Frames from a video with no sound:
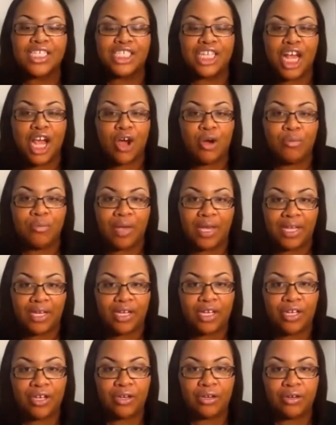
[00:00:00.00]
Gel
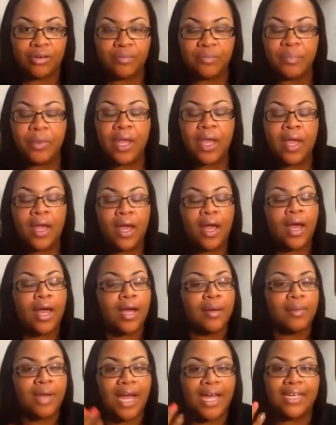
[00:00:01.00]
Manicure.
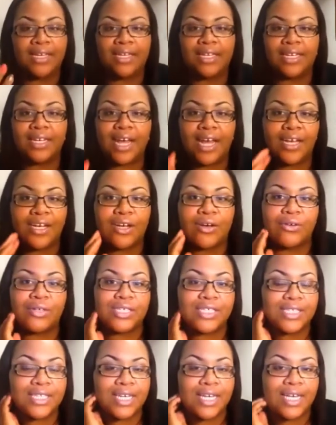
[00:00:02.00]
I did not
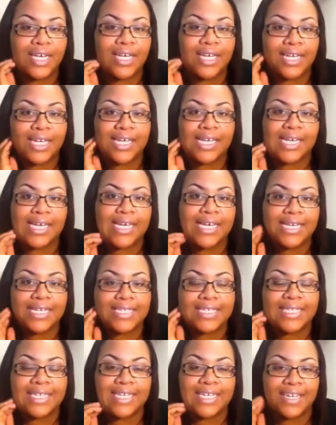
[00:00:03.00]
notice any
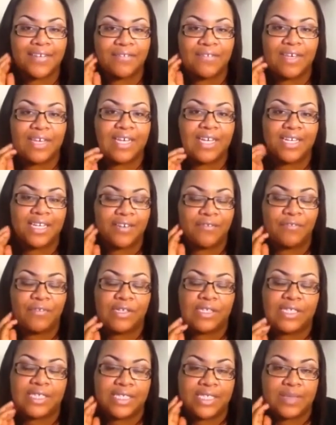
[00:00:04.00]
significant
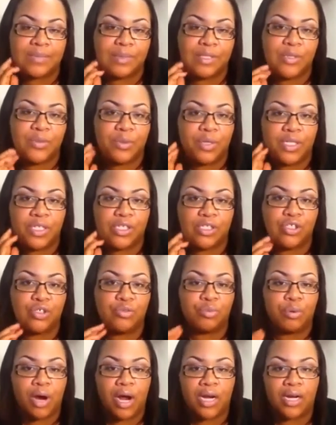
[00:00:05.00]
differences between the
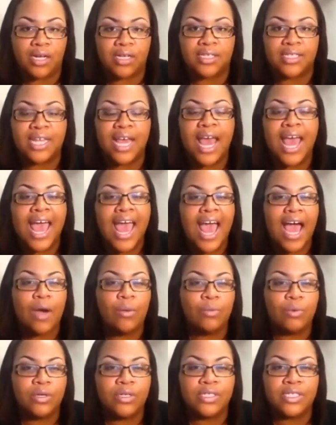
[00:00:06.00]
two products.
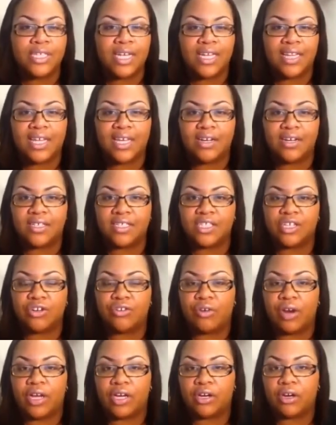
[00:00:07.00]
I will say there is a
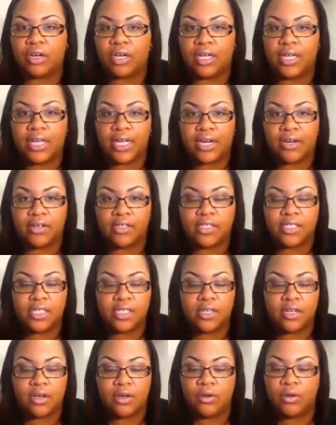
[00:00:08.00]
greater
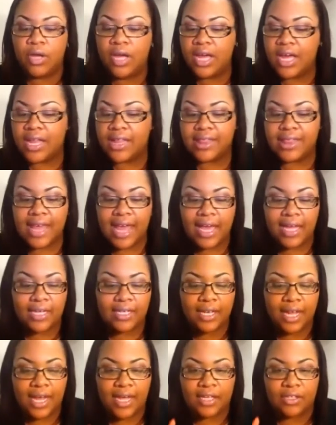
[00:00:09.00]
clarity though.
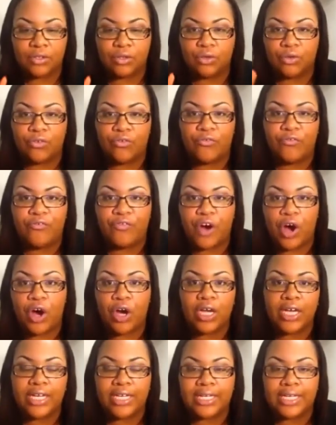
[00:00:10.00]
That like little
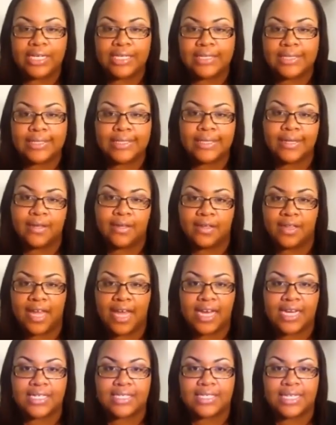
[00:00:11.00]
fogginess
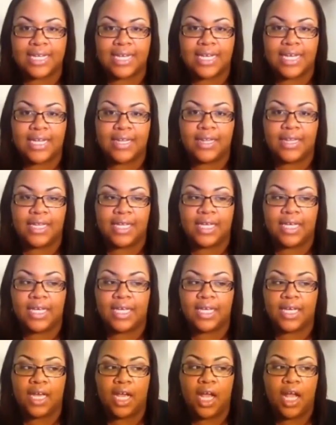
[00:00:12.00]
that is in
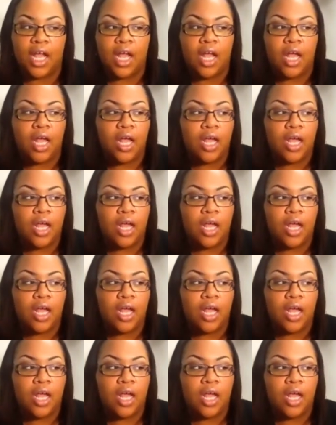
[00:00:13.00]
the